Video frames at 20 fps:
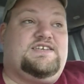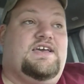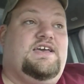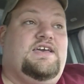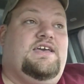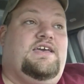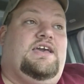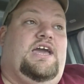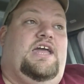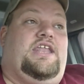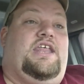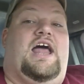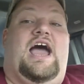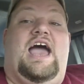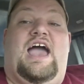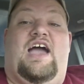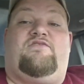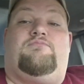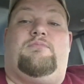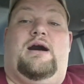and then I
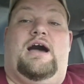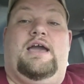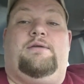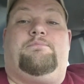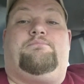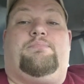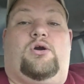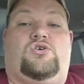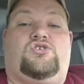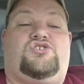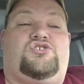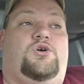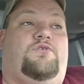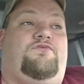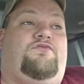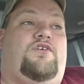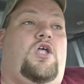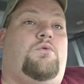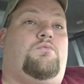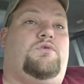have my personal
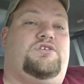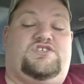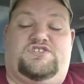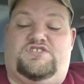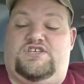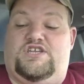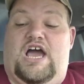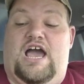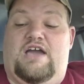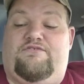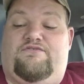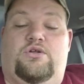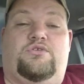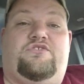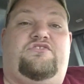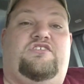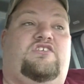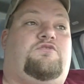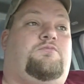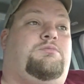phone, which is an iPhone
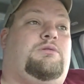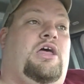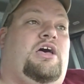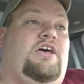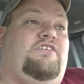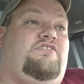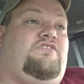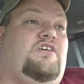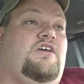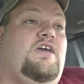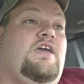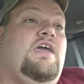6 Plus.